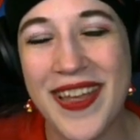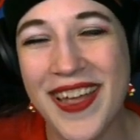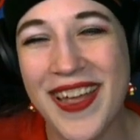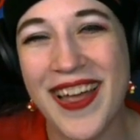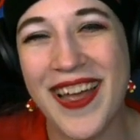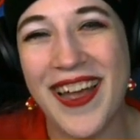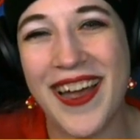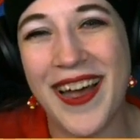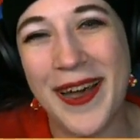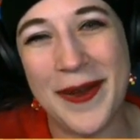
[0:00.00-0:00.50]

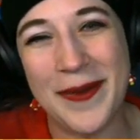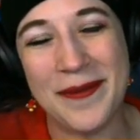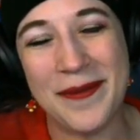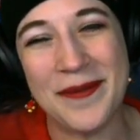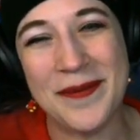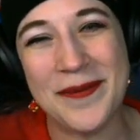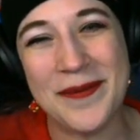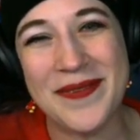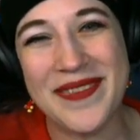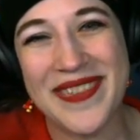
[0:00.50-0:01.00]

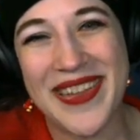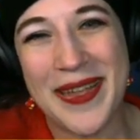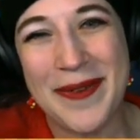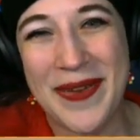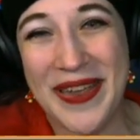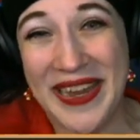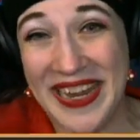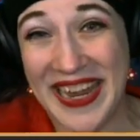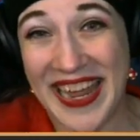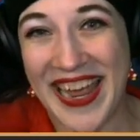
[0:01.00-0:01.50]

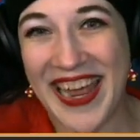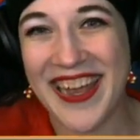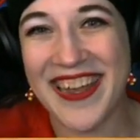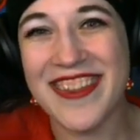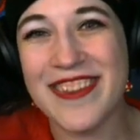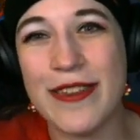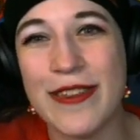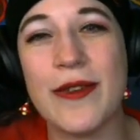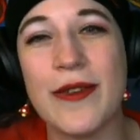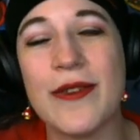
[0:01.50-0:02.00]
But yeah,
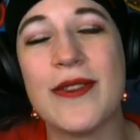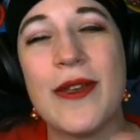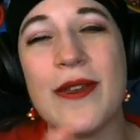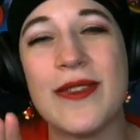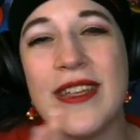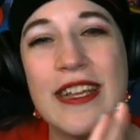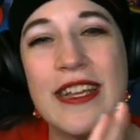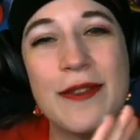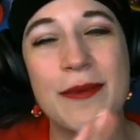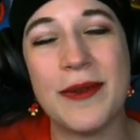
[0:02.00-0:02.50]
so those
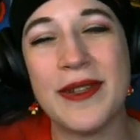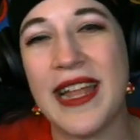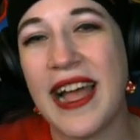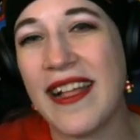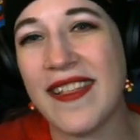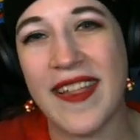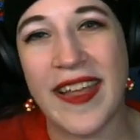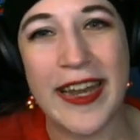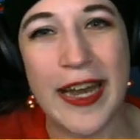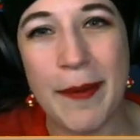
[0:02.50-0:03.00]
things will
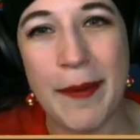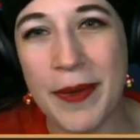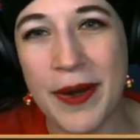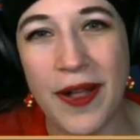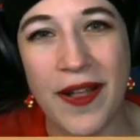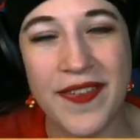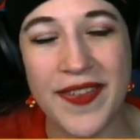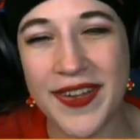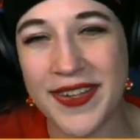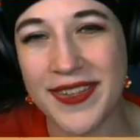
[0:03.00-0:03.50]
not line up at
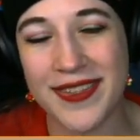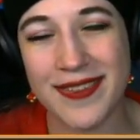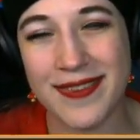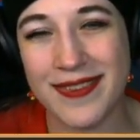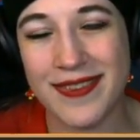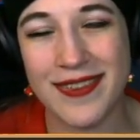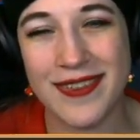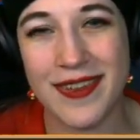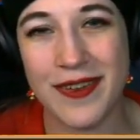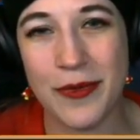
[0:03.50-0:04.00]
all. That's,
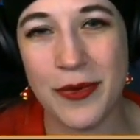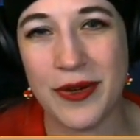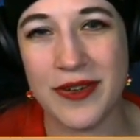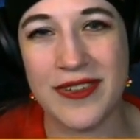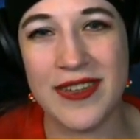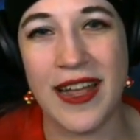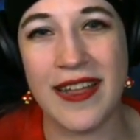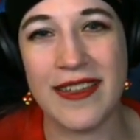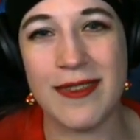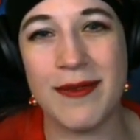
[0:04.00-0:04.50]
of course,
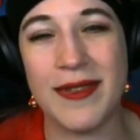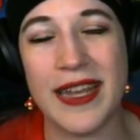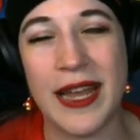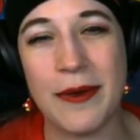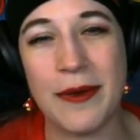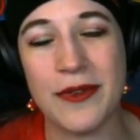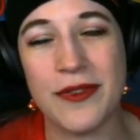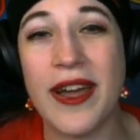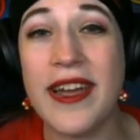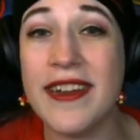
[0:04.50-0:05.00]
not something I
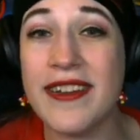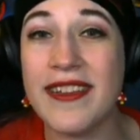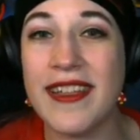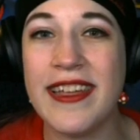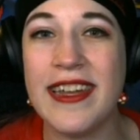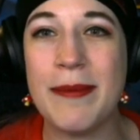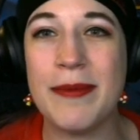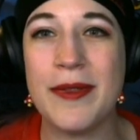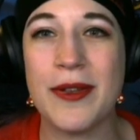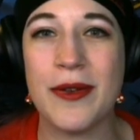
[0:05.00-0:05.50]
was trying to
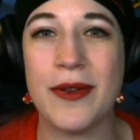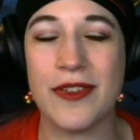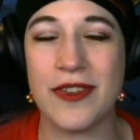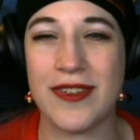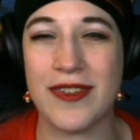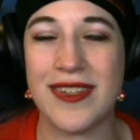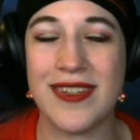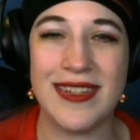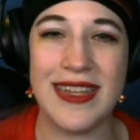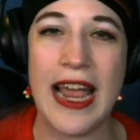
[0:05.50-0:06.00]
line up. The goal is
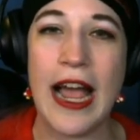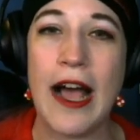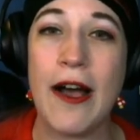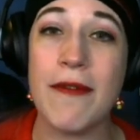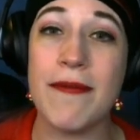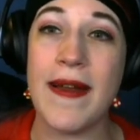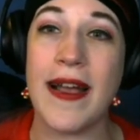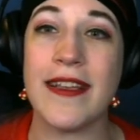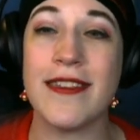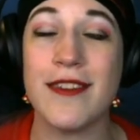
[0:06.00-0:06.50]
just to see how
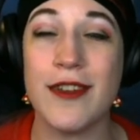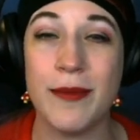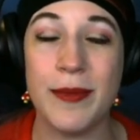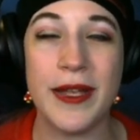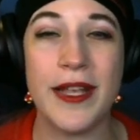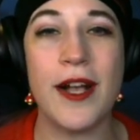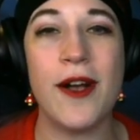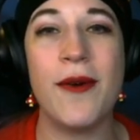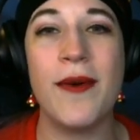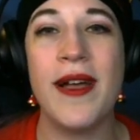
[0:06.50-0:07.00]
fast could we
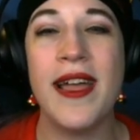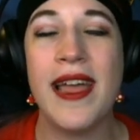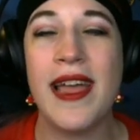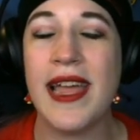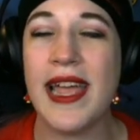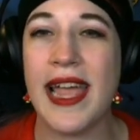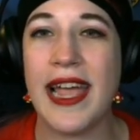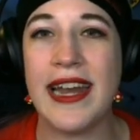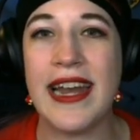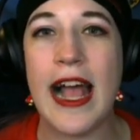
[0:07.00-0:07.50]
go,
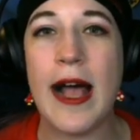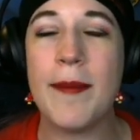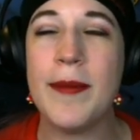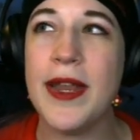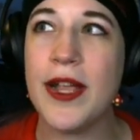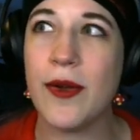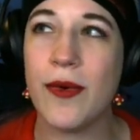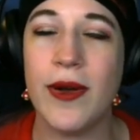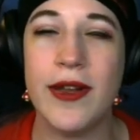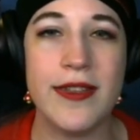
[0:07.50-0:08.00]
and how many
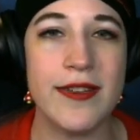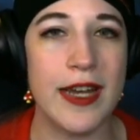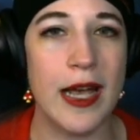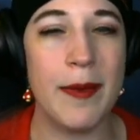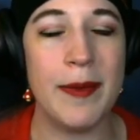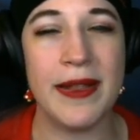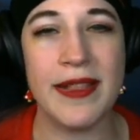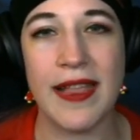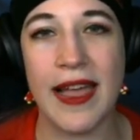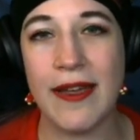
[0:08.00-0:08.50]
coins or how
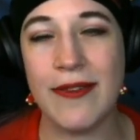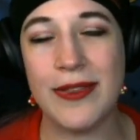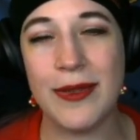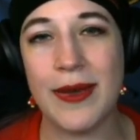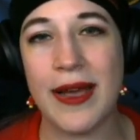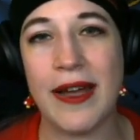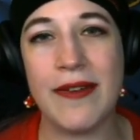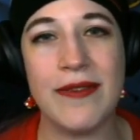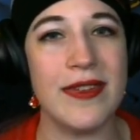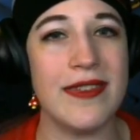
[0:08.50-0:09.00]
many lives you
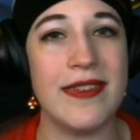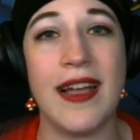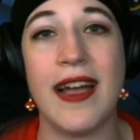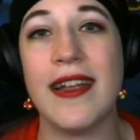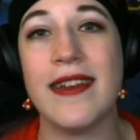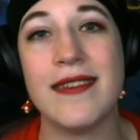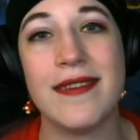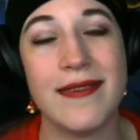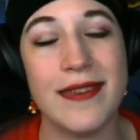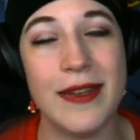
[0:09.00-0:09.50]
have does
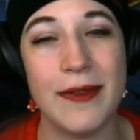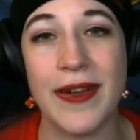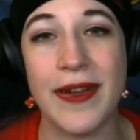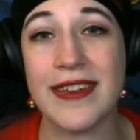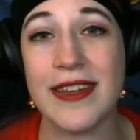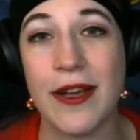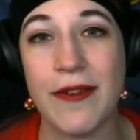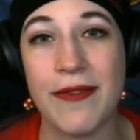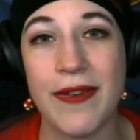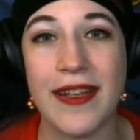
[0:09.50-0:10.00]
not affect
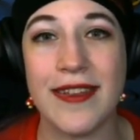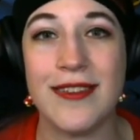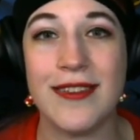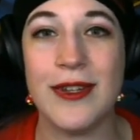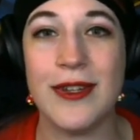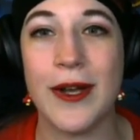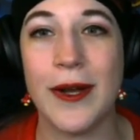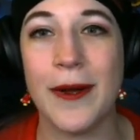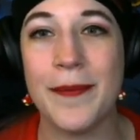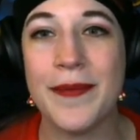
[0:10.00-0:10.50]
how fast you
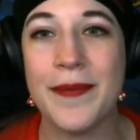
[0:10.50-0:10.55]
go.